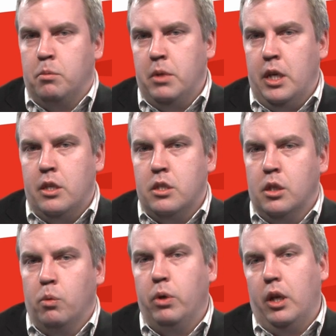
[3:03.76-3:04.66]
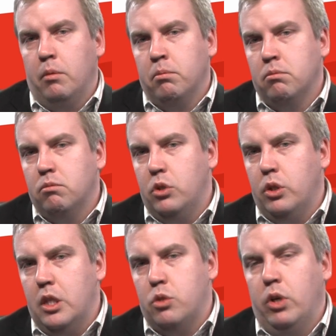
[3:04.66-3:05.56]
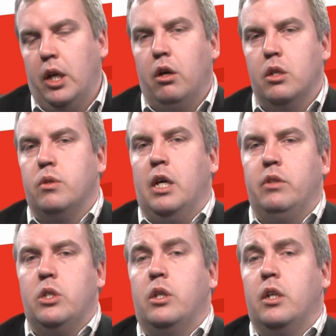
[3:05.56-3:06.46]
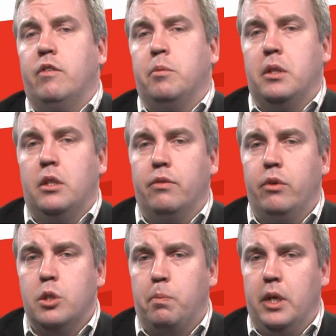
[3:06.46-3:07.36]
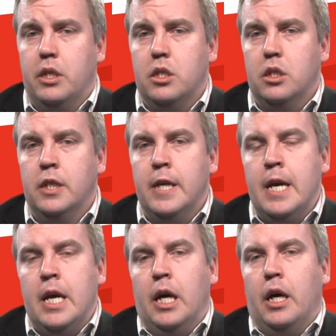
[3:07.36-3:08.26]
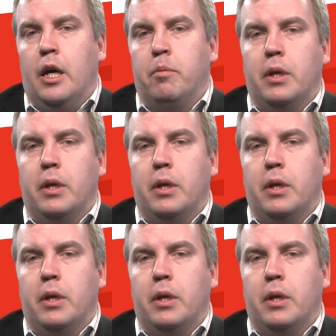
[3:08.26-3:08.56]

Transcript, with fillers: and means, well, you, it's really hard to have a digital government in the first place. Um,